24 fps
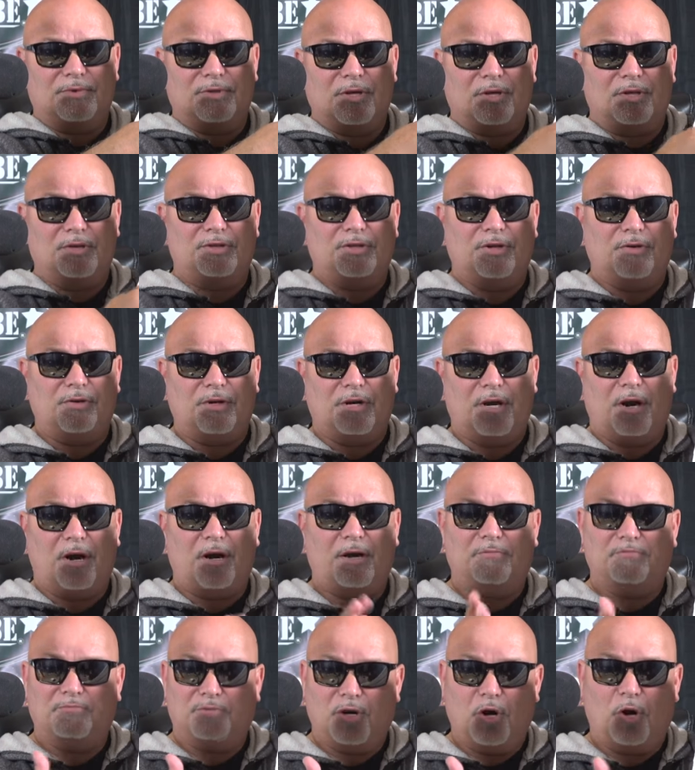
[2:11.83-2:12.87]
so that you can
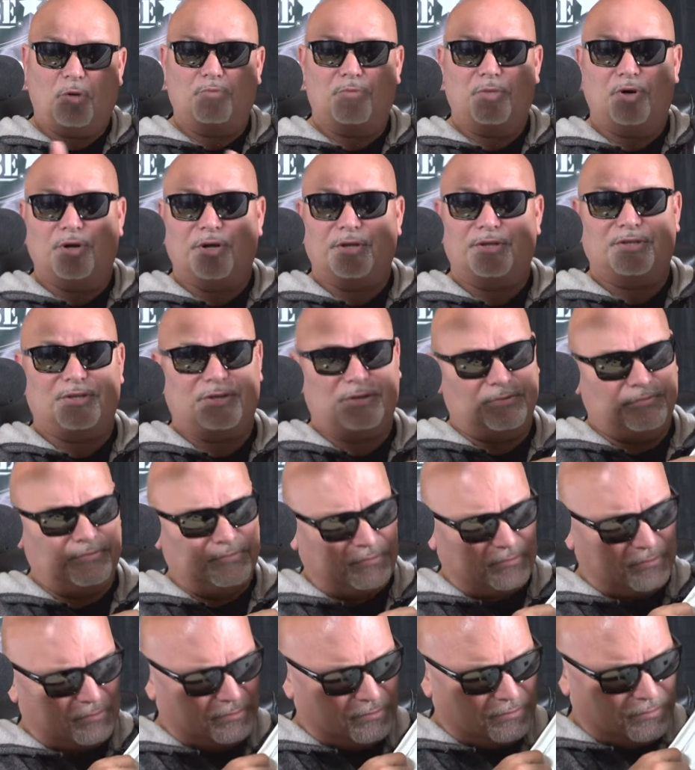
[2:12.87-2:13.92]
carry notebooks,
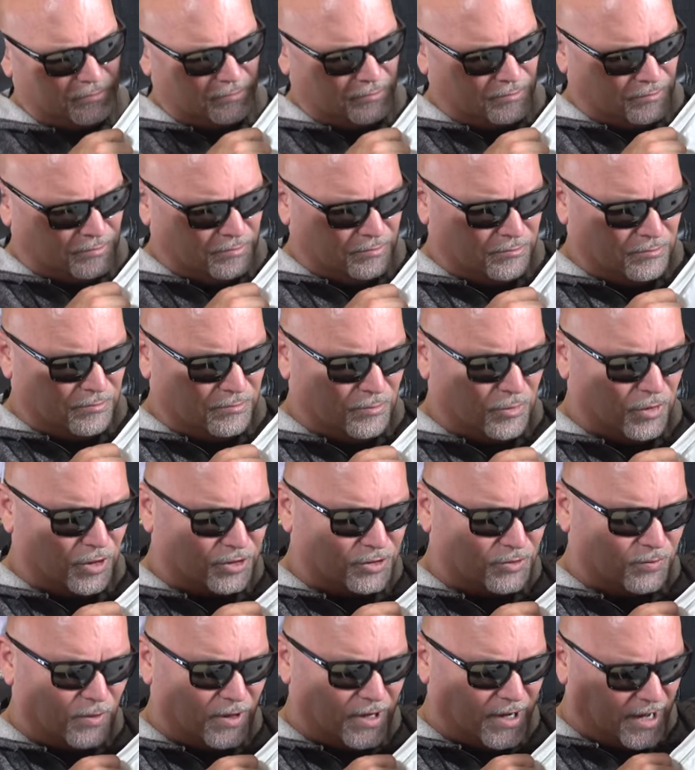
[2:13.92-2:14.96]

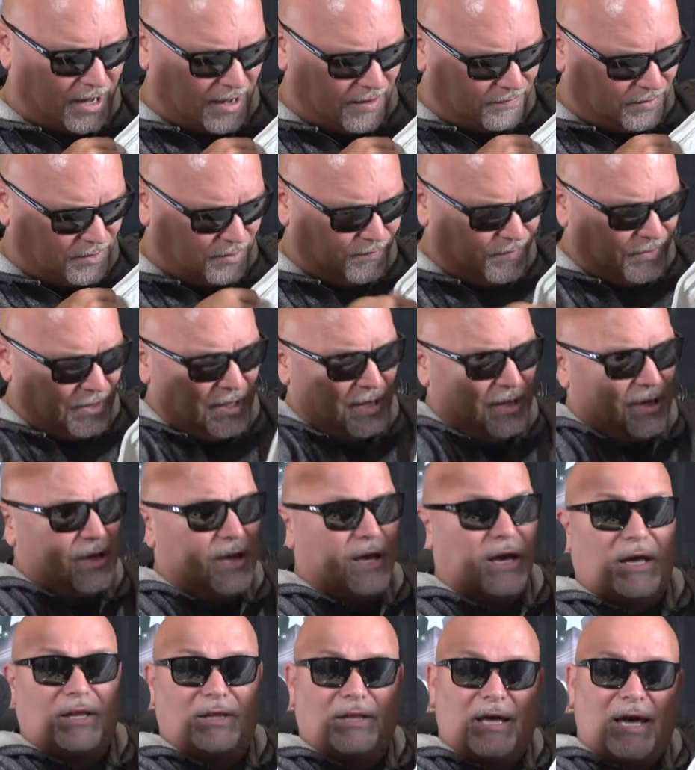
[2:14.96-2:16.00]
books, what have you.
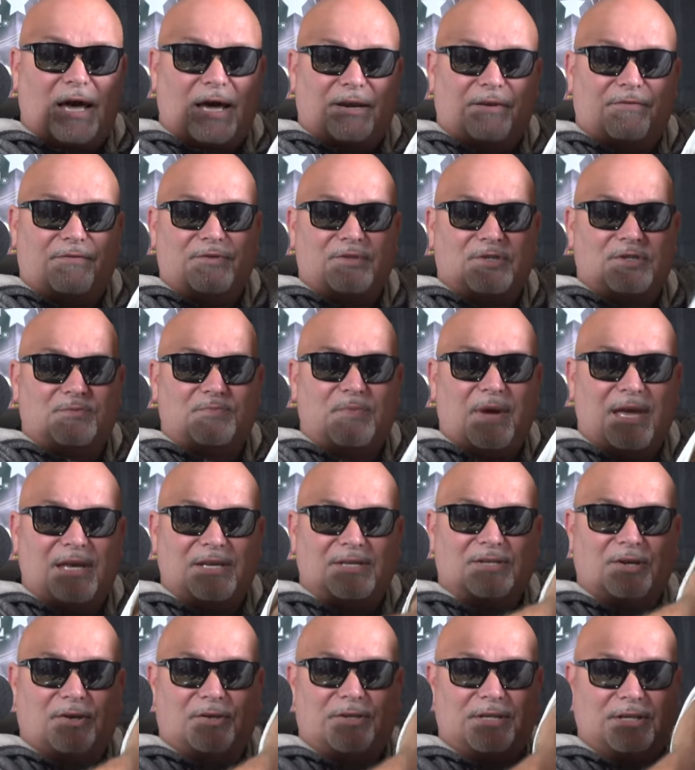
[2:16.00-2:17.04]
A lot of
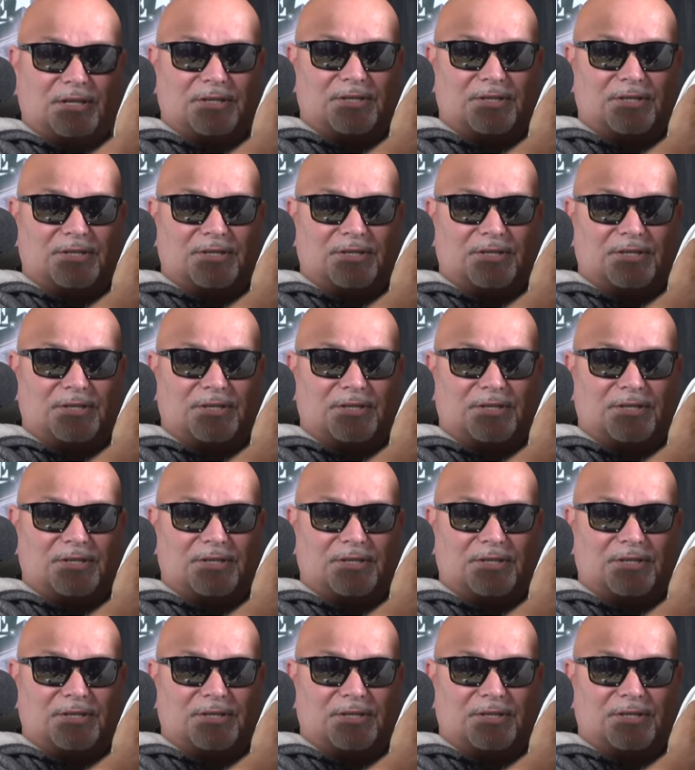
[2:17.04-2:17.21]
space on the